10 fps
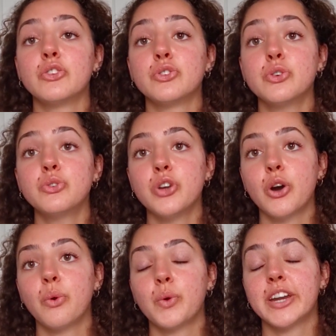so you
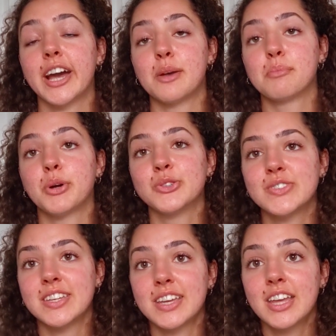know when I am
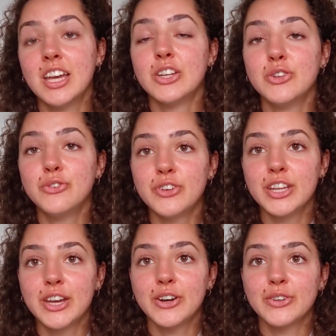posting new
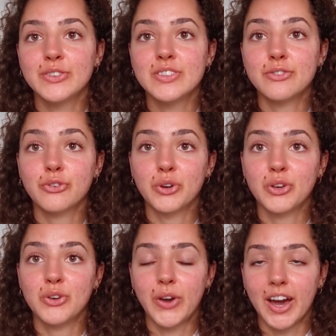videos for
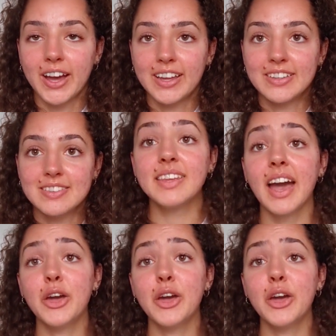you guys.